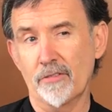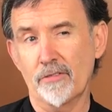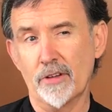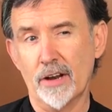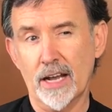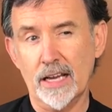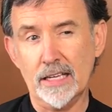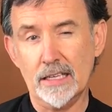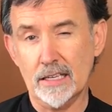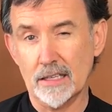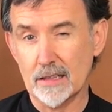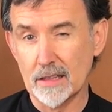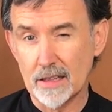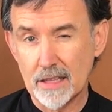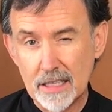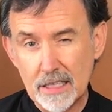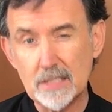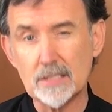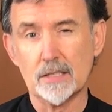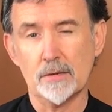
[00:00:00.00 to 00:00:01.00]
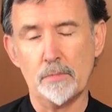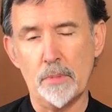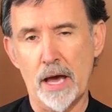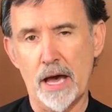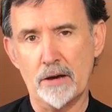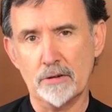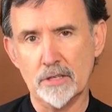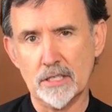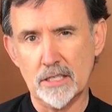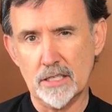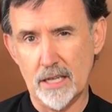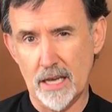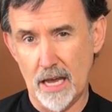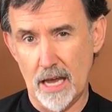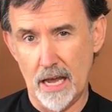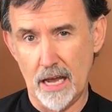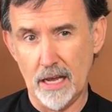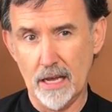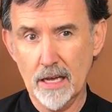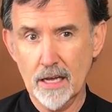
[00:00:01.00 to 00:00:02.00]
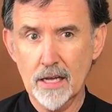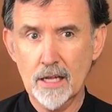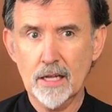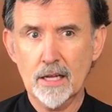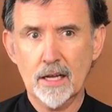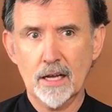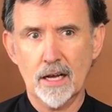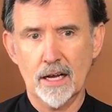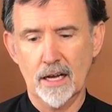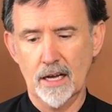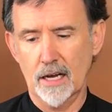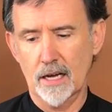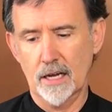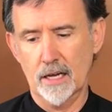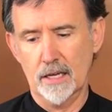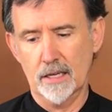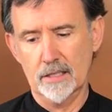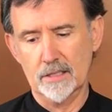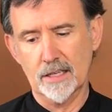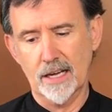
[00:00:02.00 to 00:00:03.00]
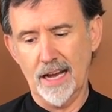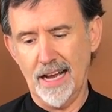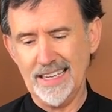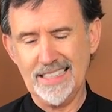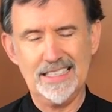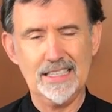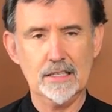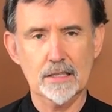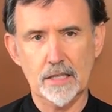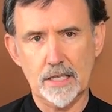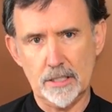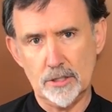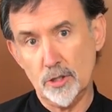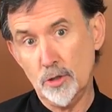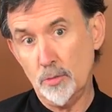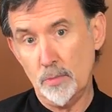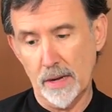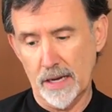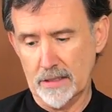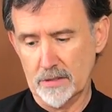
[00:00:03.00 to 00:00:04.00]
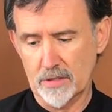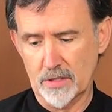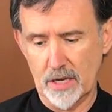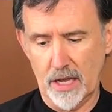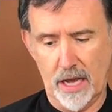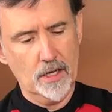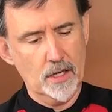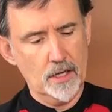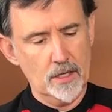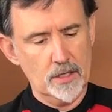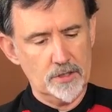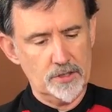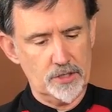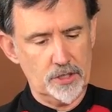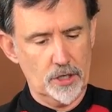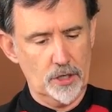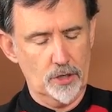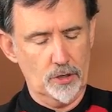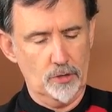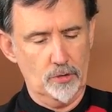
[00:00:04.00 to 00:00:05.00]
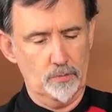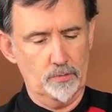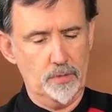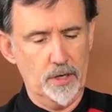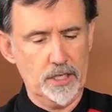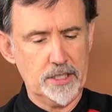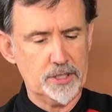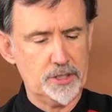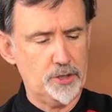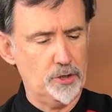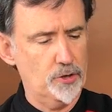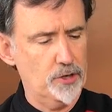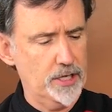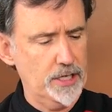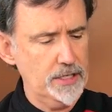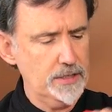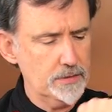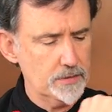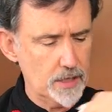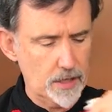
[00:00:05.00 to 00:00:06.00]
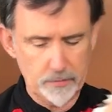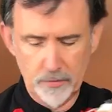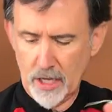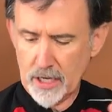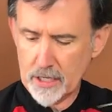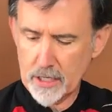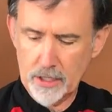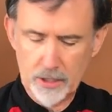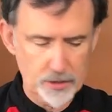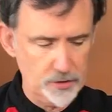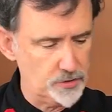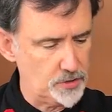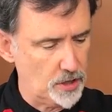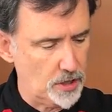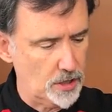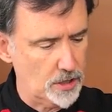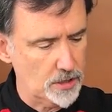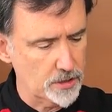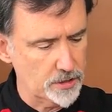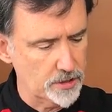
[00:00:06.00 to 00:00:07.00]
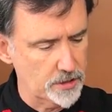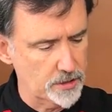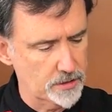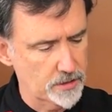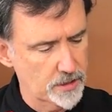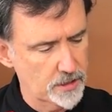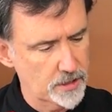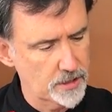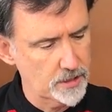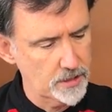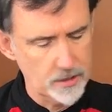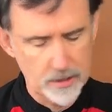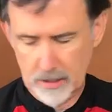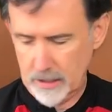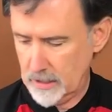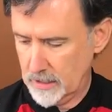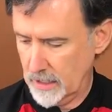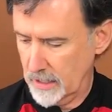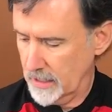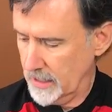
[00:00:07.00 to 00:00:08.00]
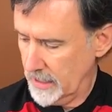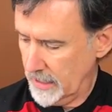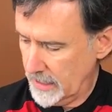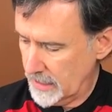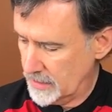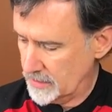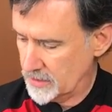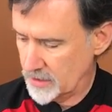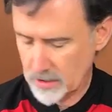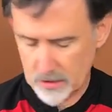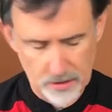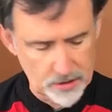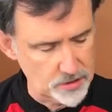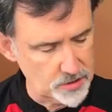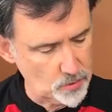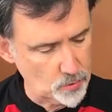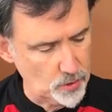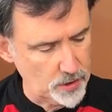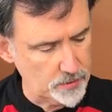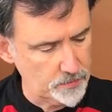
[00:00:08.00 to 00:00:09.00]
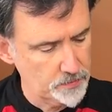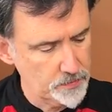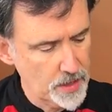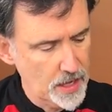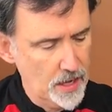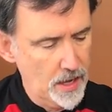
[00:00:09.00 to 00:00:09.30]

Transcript: and I eat at least a pound a day, ideally 2 pounds a day. So bok choy, I'm not going to use all the ends on this one,